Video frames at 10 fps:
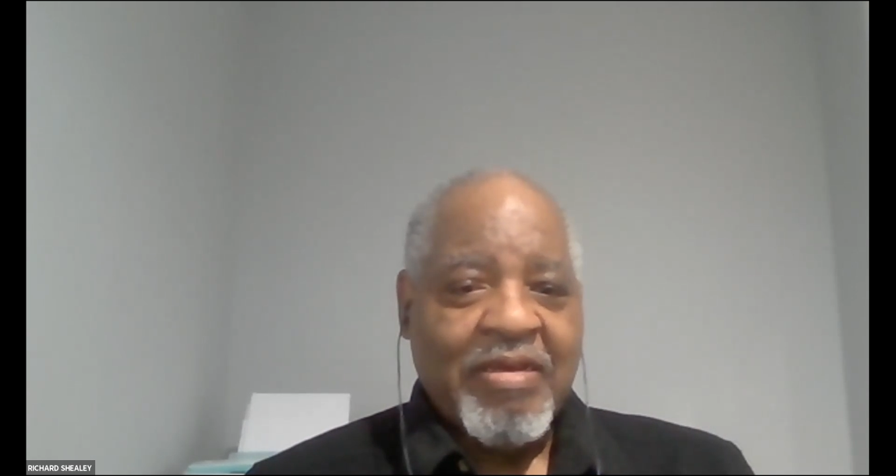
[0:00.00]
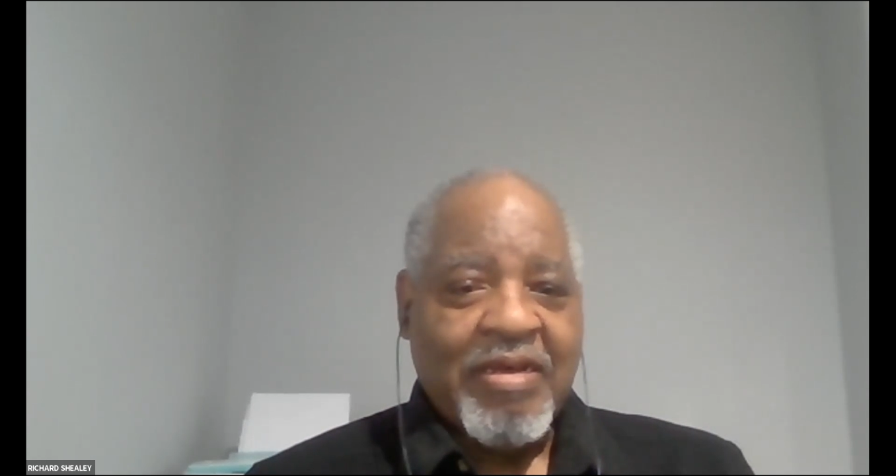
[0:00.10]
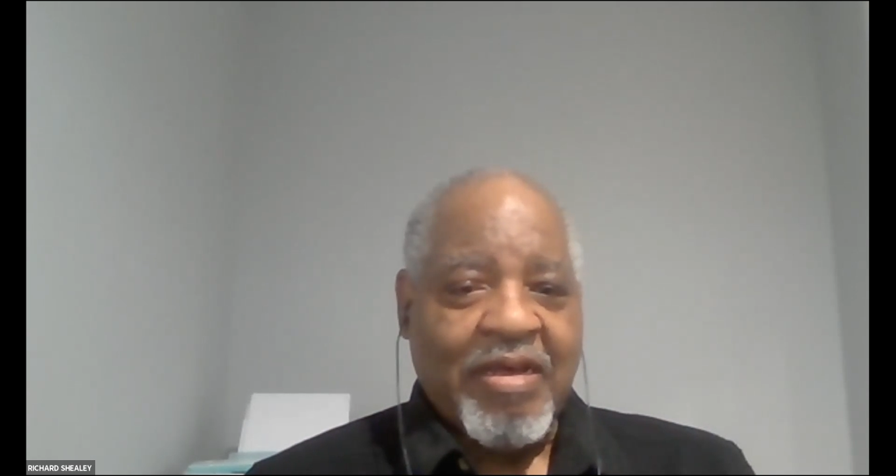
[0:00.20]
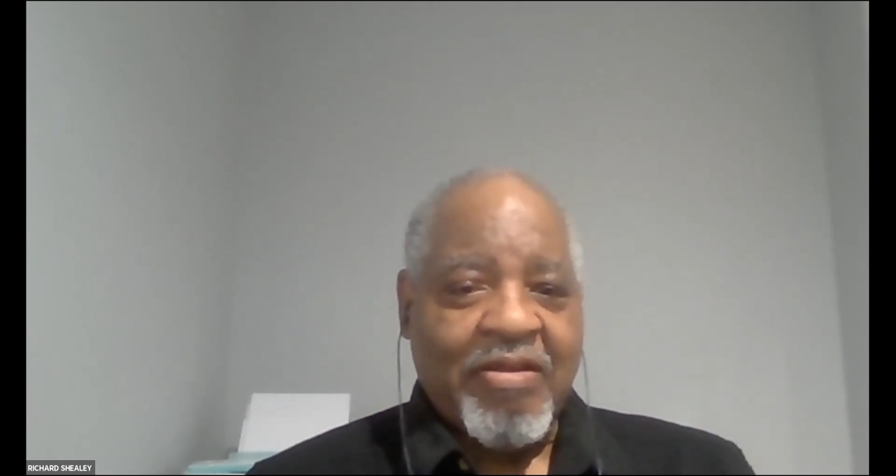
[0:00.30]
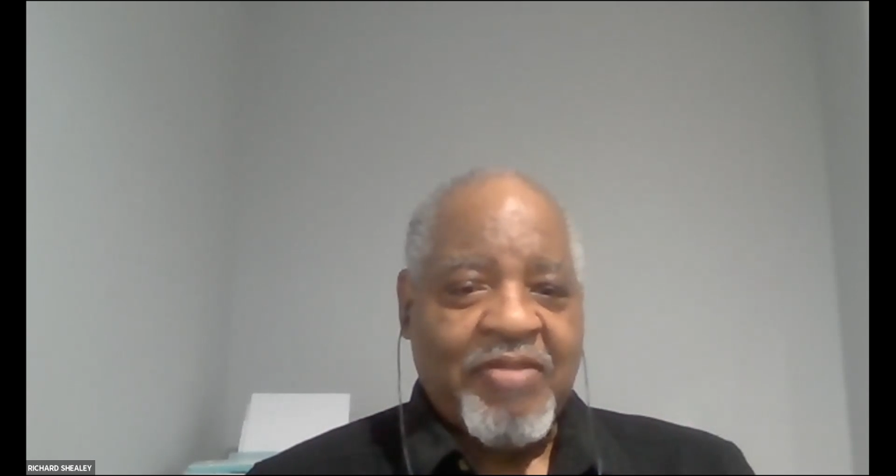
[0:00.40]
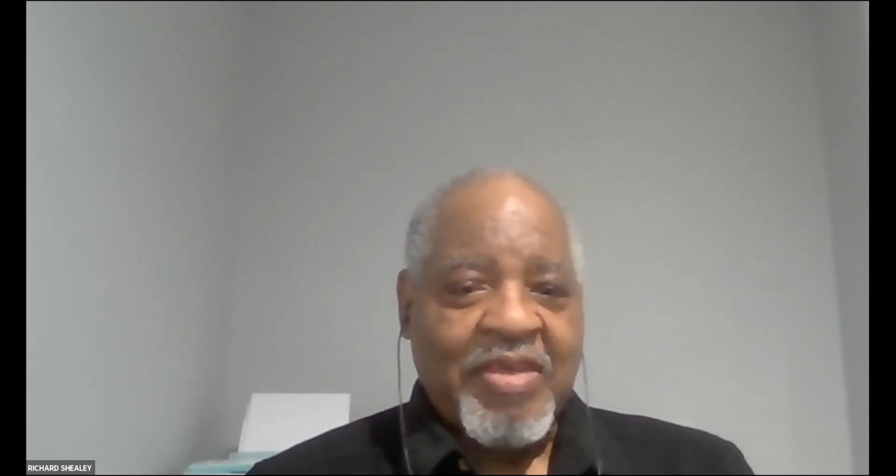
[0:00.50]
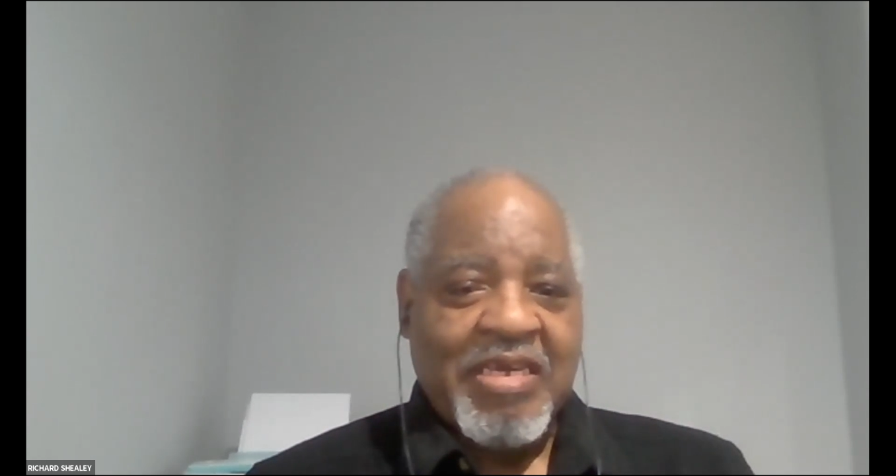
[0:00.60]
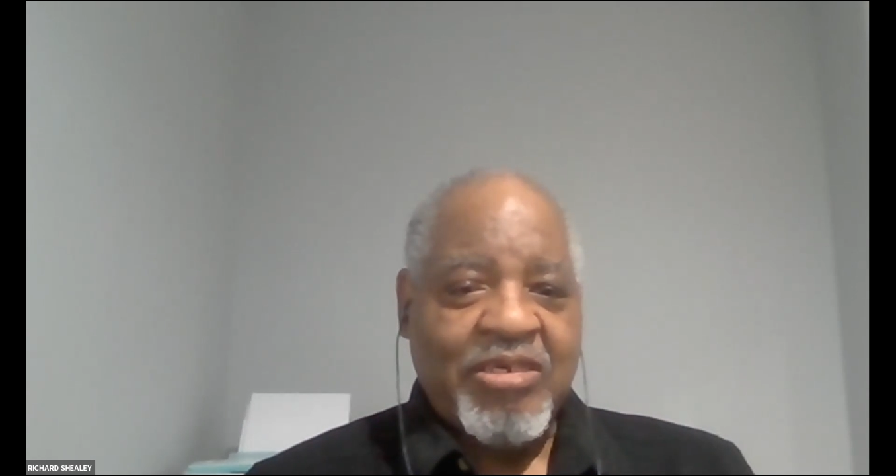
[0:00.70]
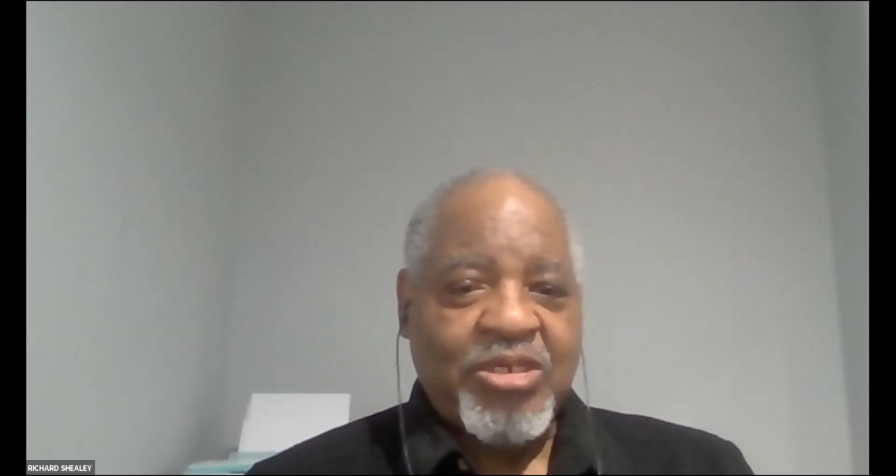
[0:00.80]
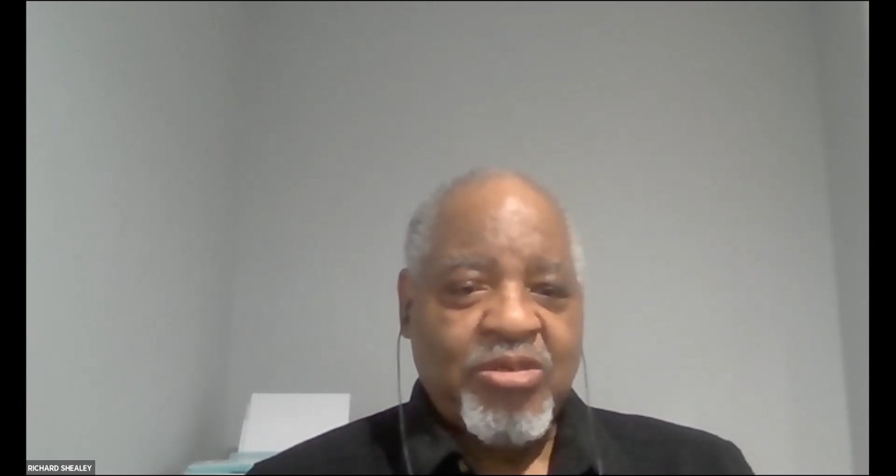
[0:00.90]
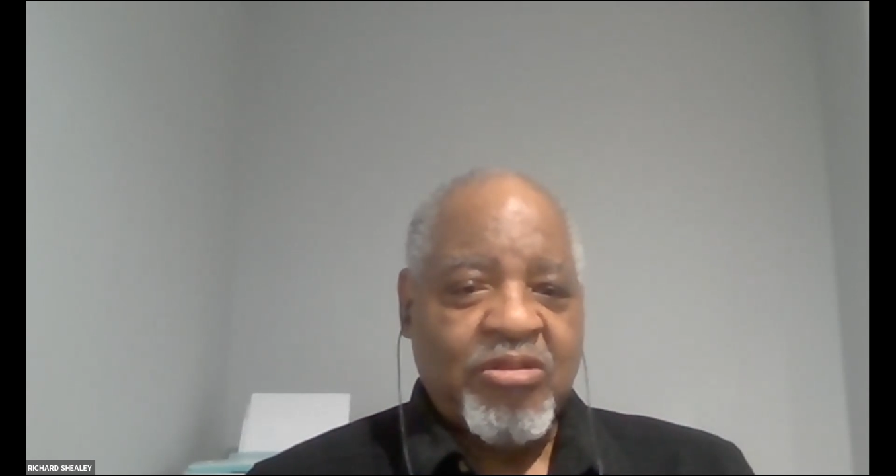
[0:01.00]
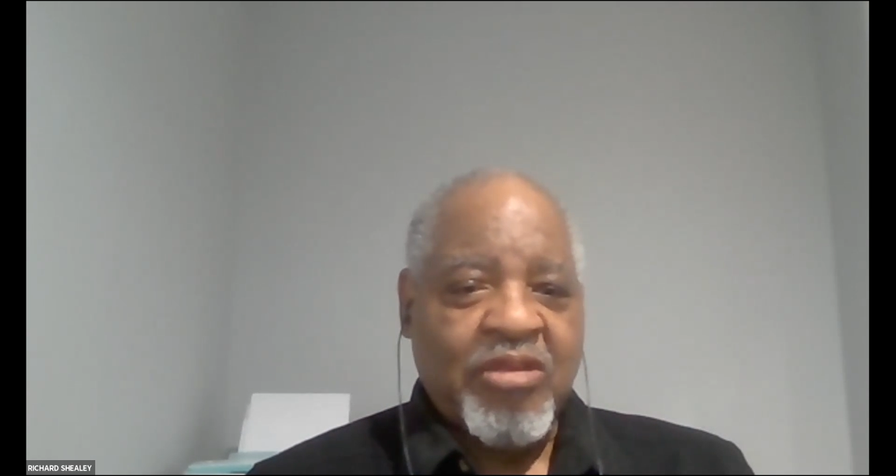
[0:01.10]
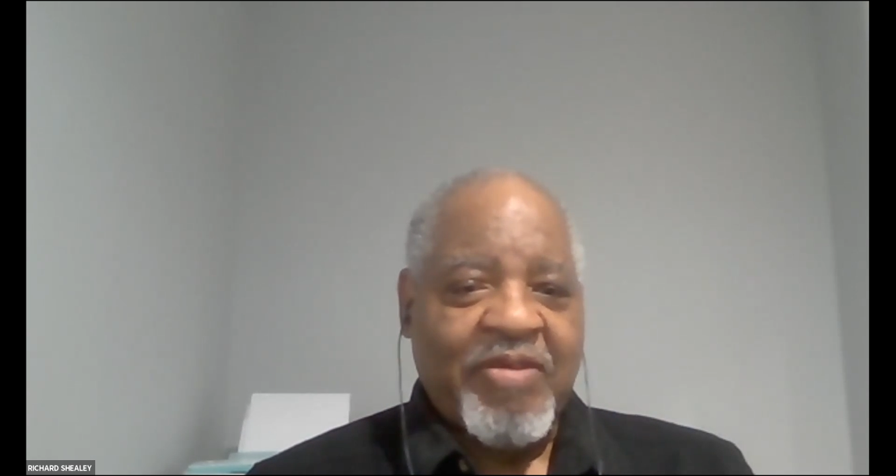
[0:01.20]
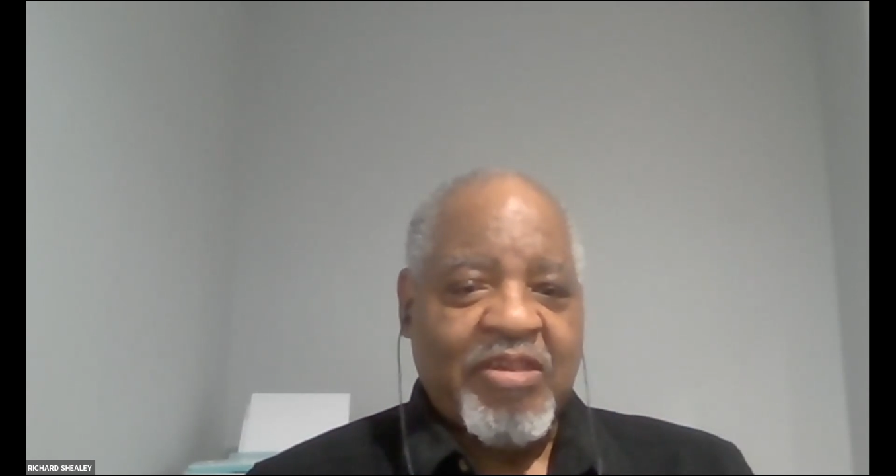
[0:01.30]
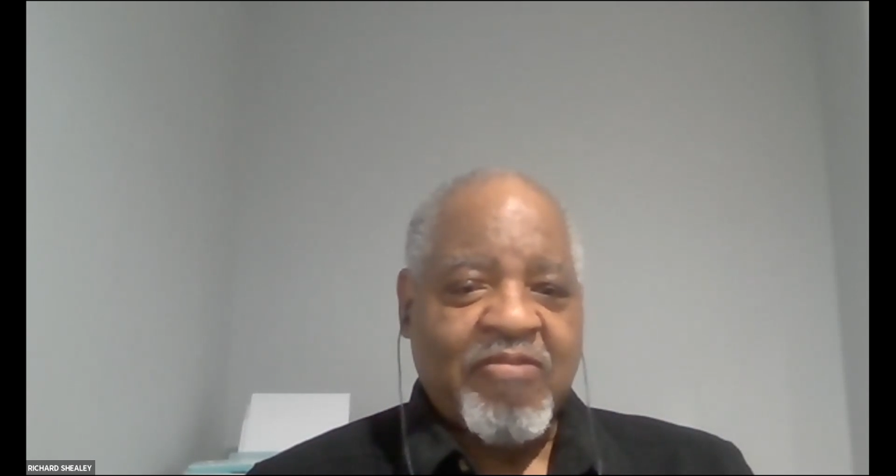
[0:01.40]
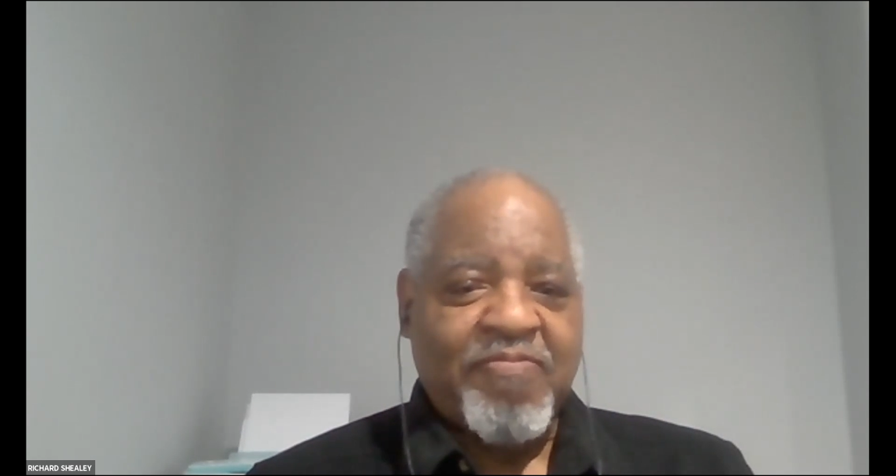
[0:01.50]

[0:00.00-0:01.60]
the issues of its